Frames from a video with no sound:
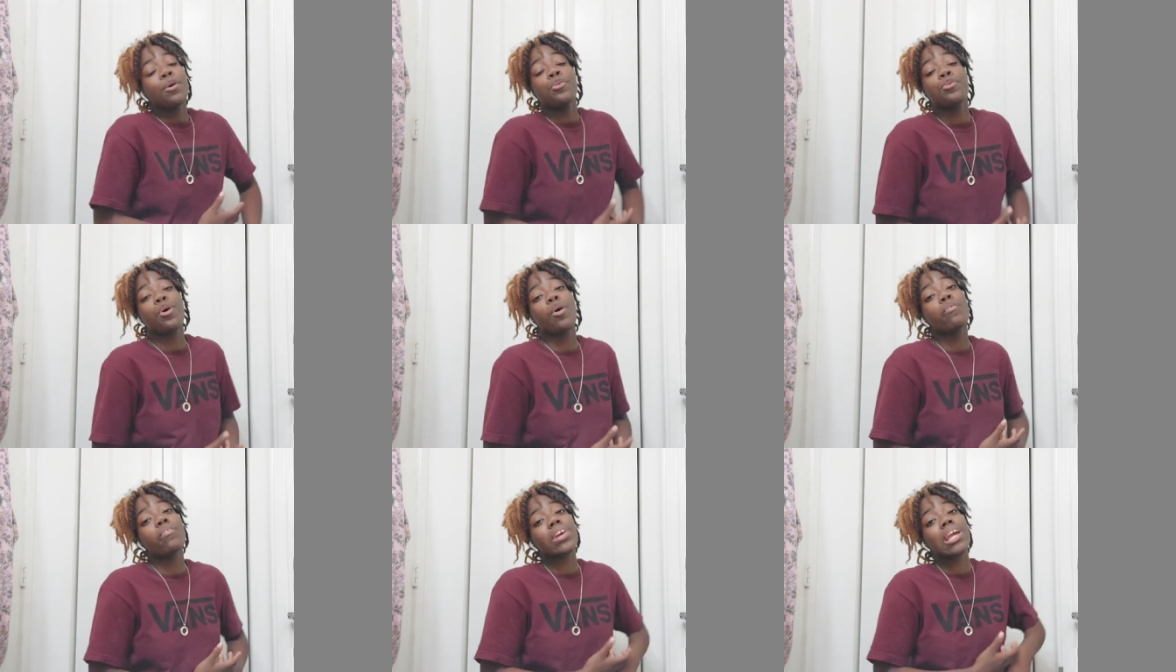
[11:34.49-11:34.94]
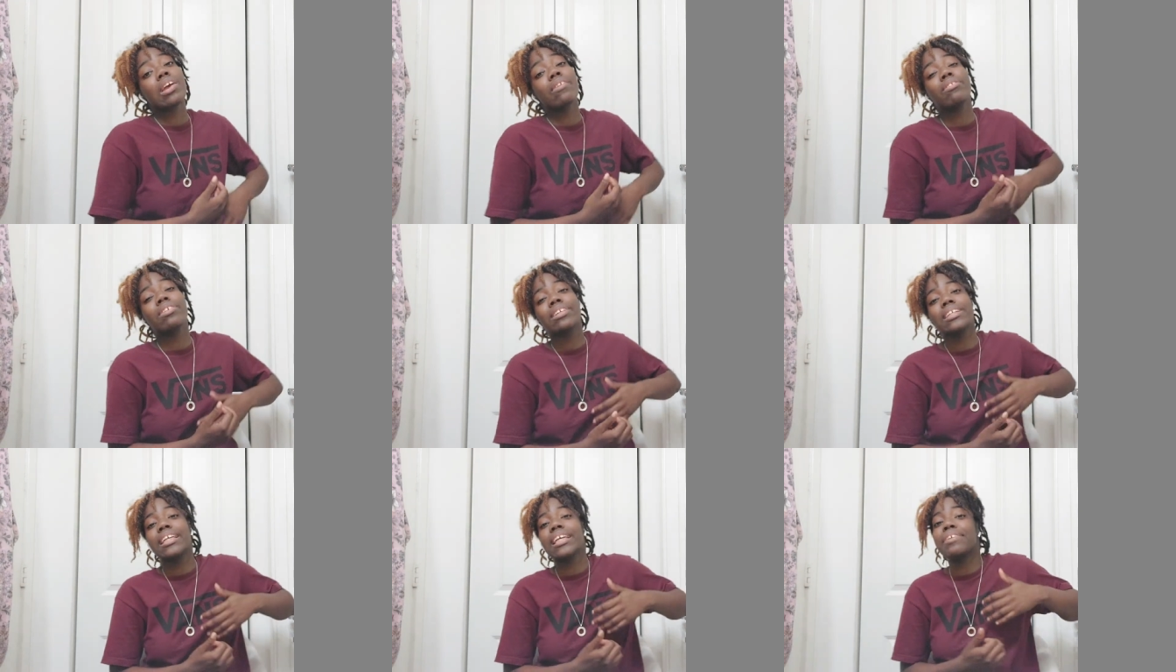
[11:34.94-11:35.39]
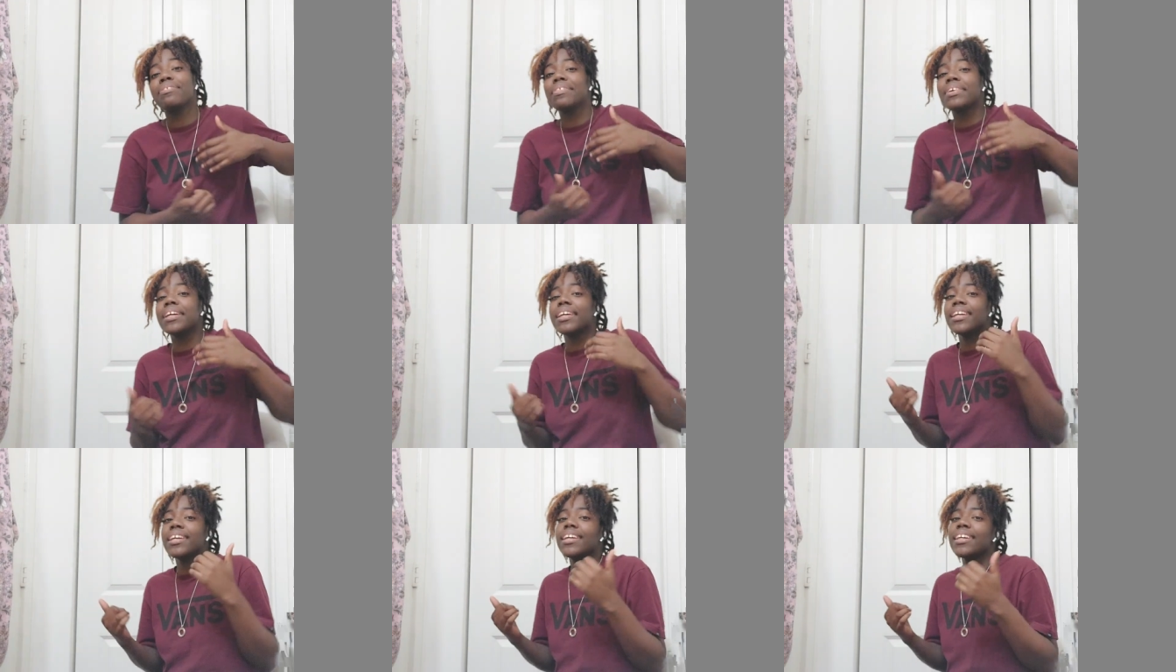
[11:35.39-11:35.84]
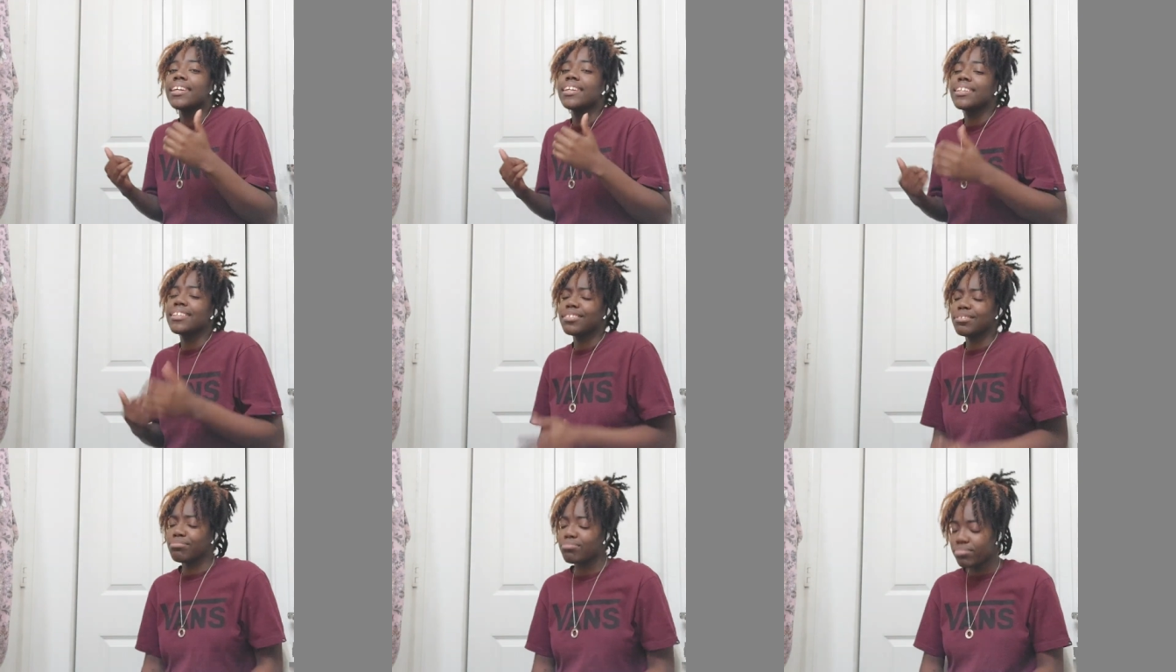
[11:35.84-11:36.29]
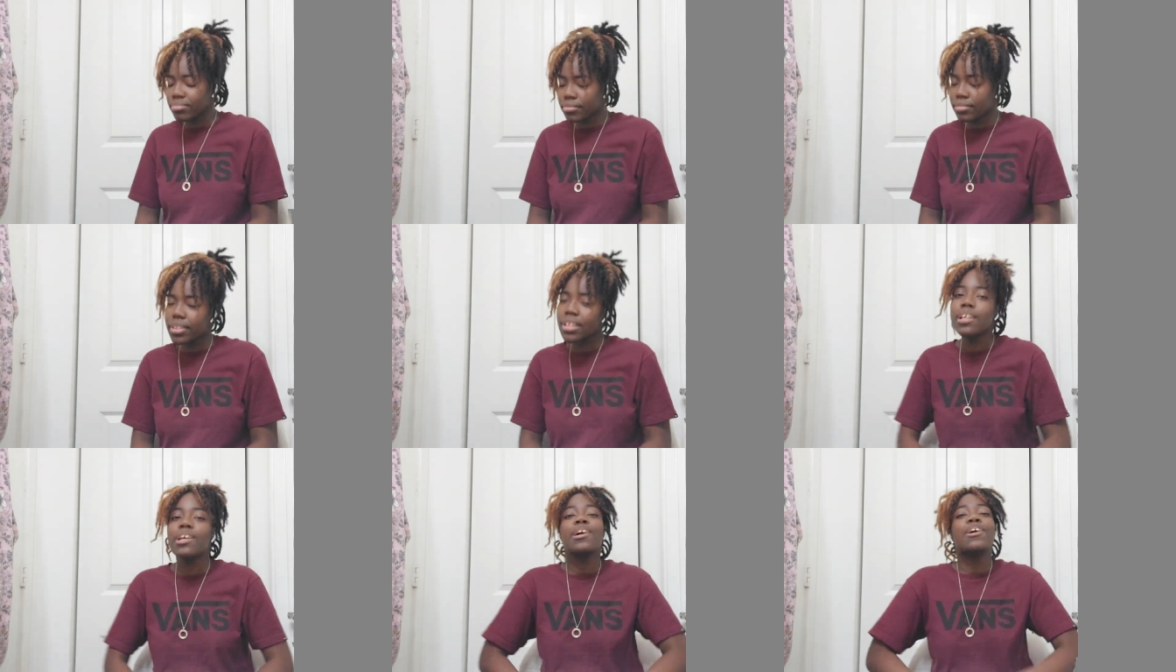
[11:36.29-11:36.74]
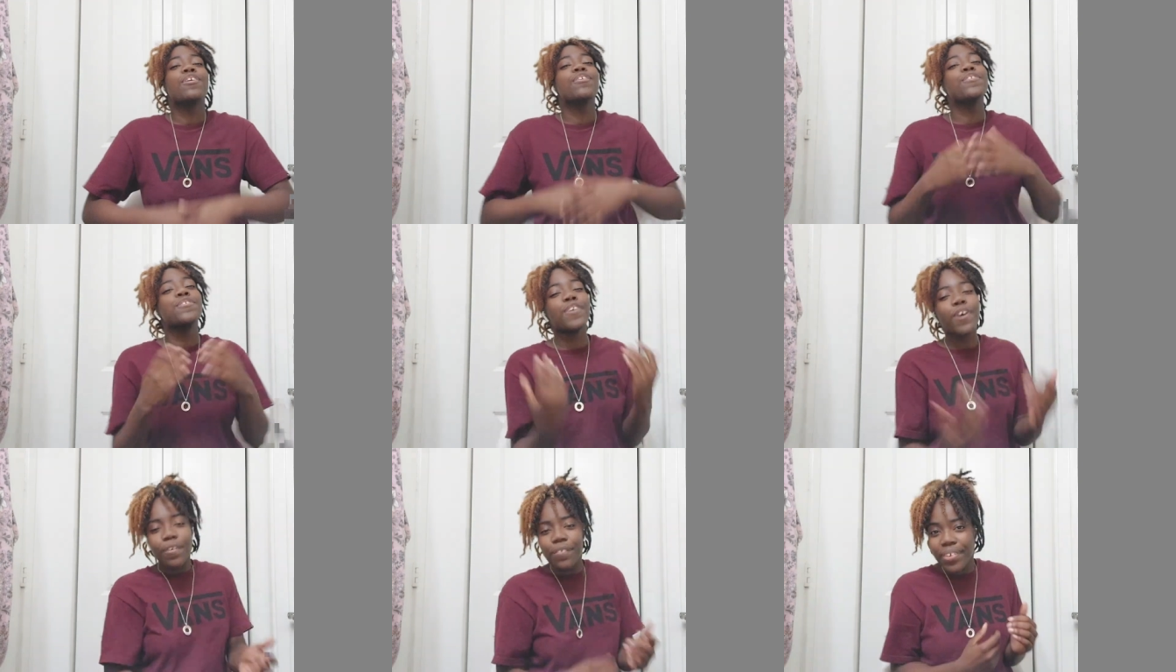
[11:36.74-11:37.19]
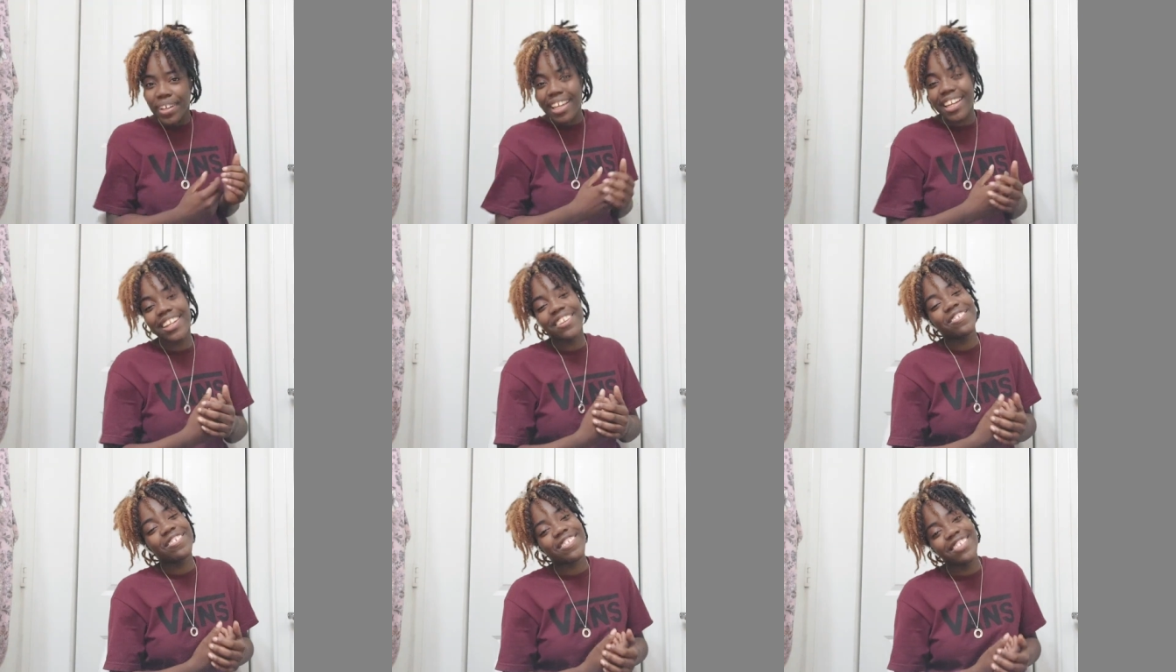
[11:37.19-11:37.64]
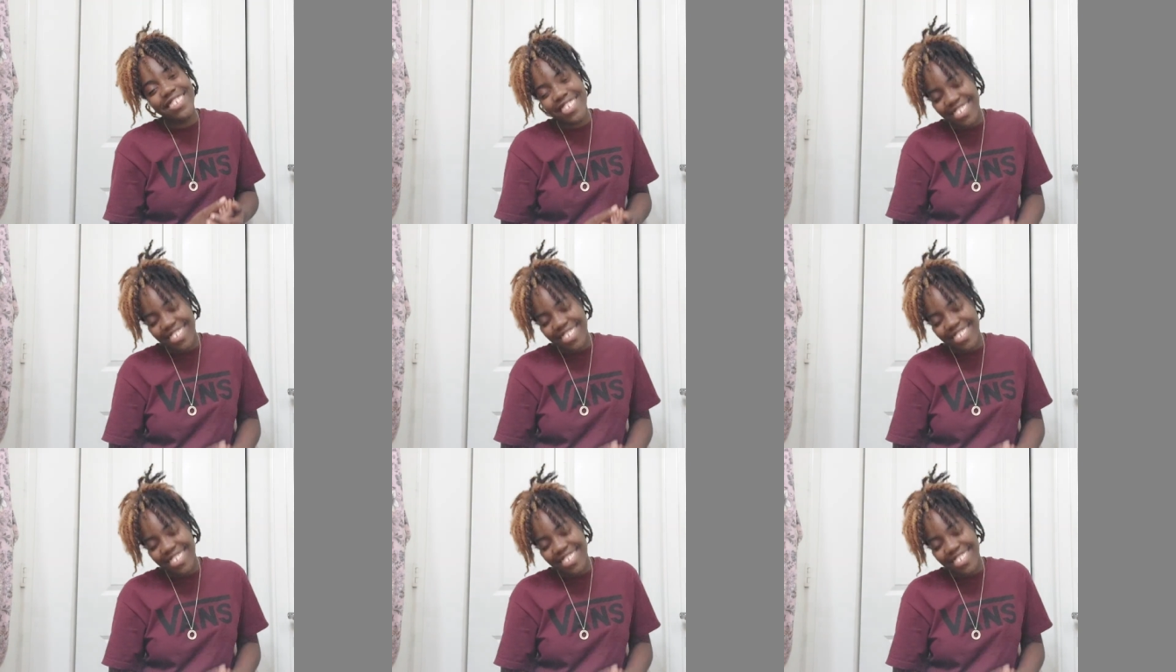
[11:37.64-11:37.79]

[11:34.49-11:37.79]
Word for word: Don't forget to give it. Don't forget it.